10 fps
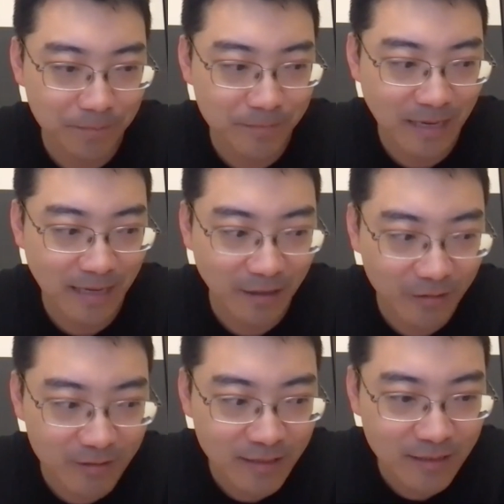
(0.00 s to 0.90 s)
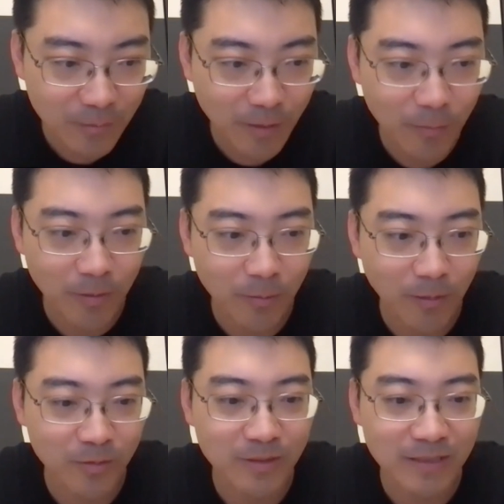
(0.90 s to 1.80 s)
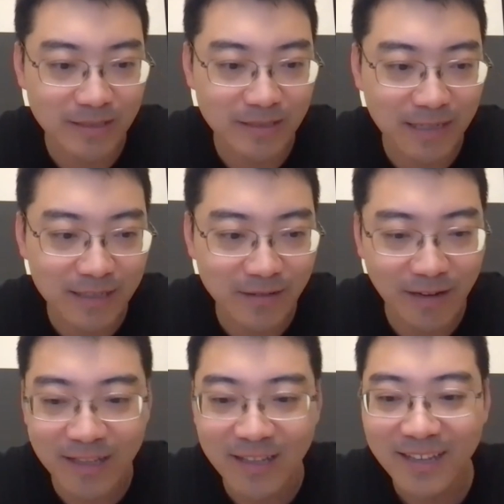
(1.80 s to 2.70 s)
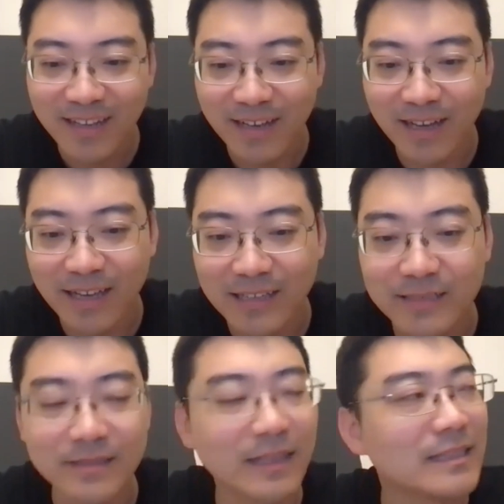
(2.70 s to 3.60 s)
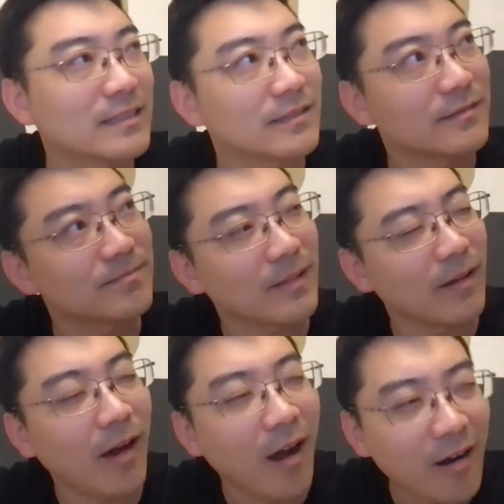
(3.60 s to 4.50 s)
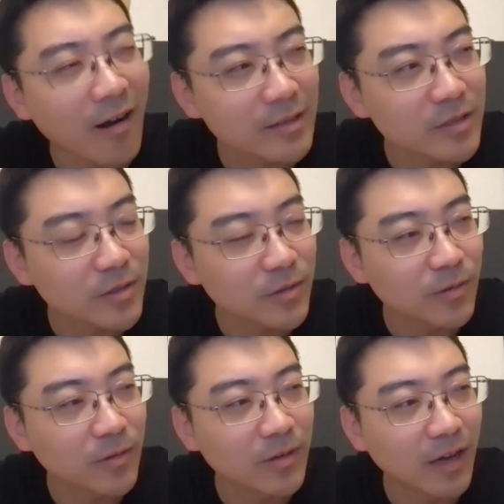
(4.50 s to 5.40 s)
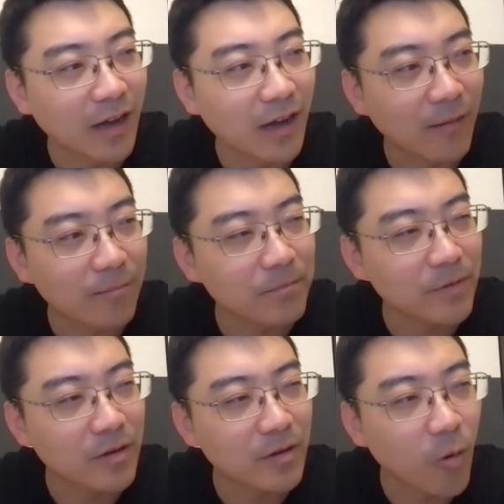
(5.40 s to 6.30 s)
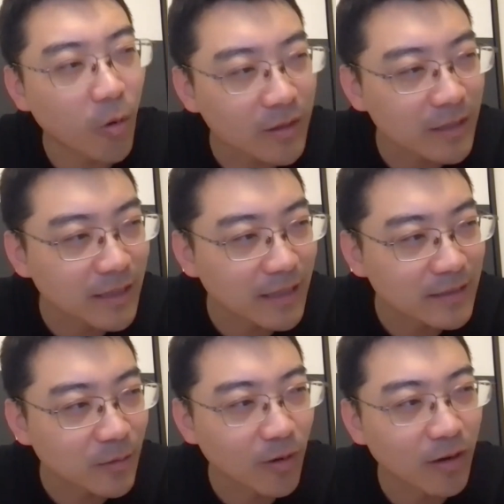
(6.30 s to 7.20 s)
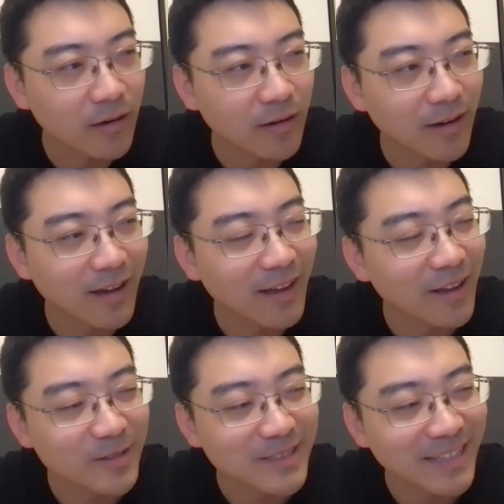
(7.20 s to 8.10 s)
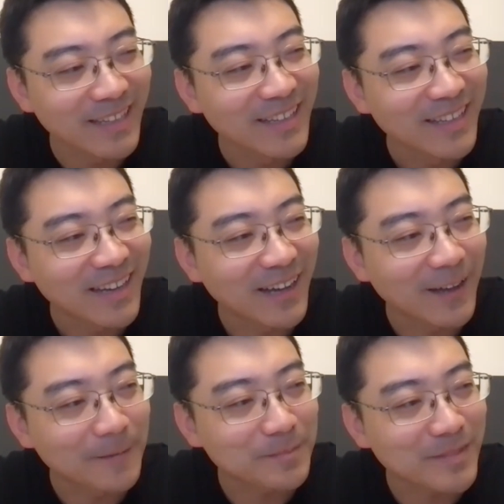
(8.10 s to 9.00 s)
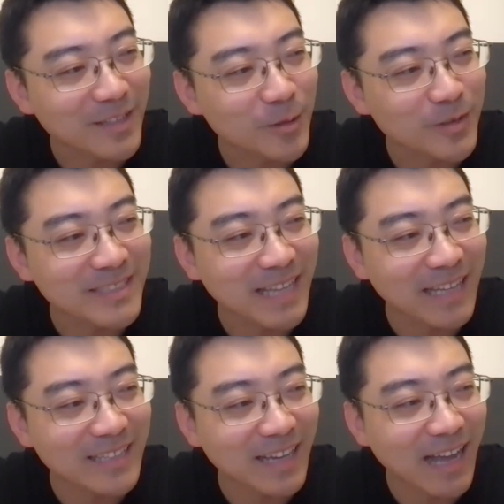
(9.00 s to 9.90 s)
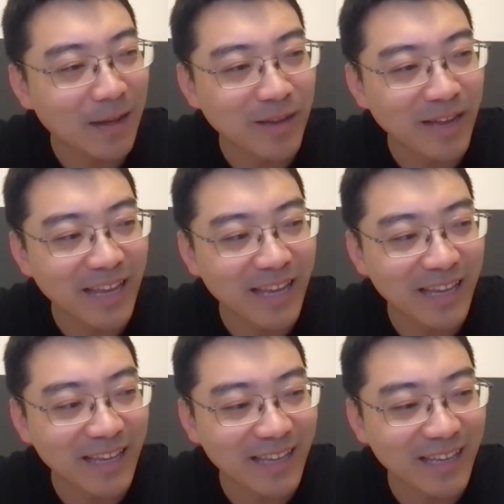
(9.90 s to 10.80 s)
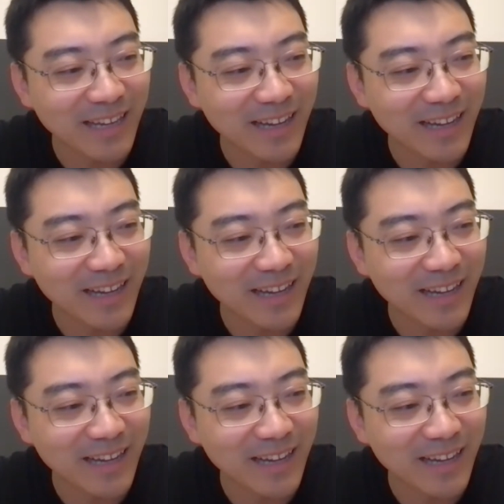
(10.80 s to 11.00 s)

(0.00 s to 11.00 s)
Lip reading: technologies, when we want to design it, right, it's hard to coordinate or I'll say to set up a